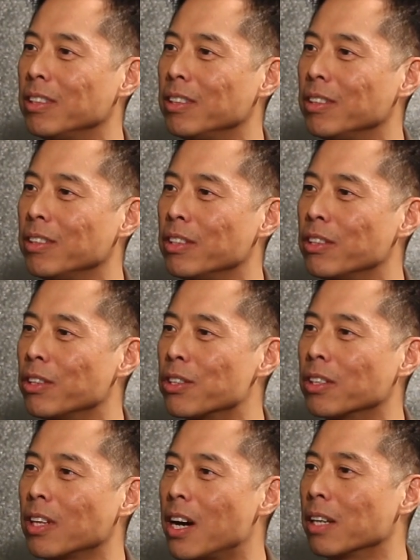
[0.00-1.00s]

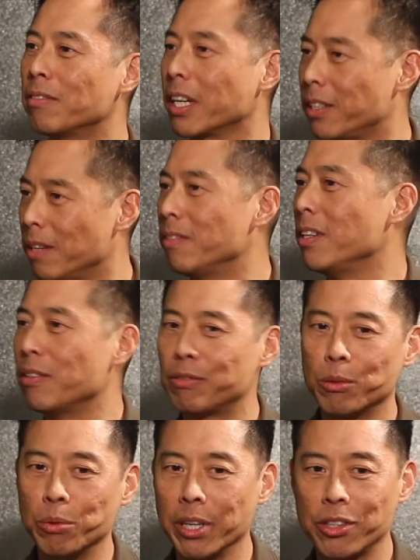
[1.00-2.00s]
there's a lot of activity
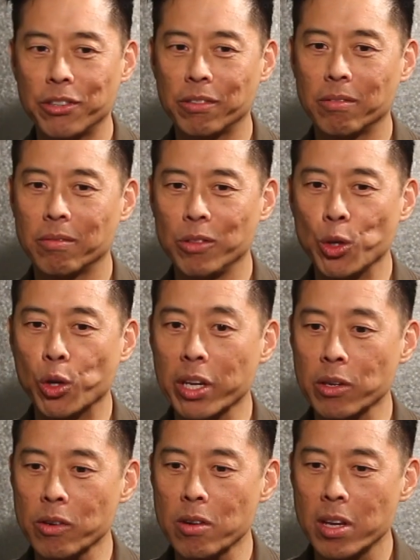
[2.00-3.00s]
for which you
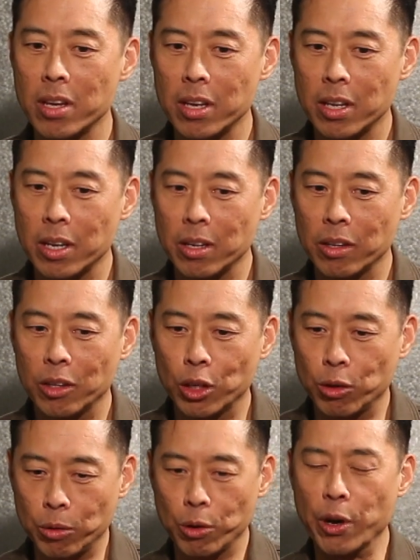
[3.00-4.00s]
can
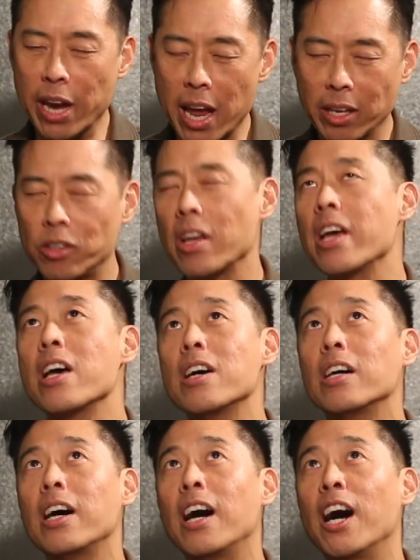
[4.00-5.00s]
create
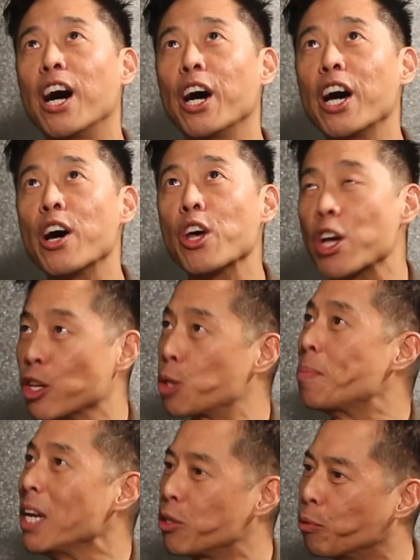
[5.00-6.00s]
uh, a,
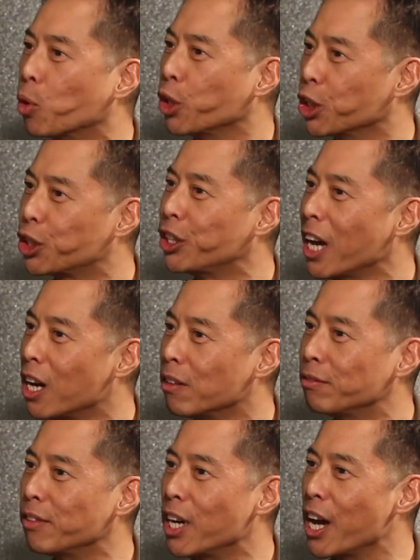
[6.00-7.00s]
space for
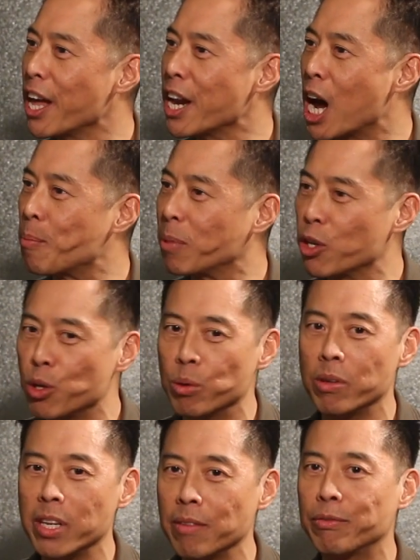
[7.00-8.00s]
yourself, uh, an
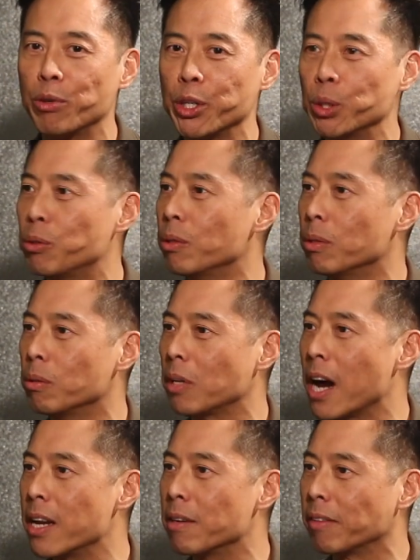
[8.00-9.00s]
opportunity for you to
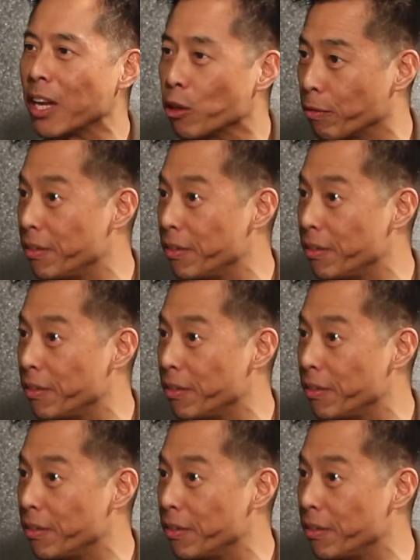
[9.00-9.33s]
kind of get your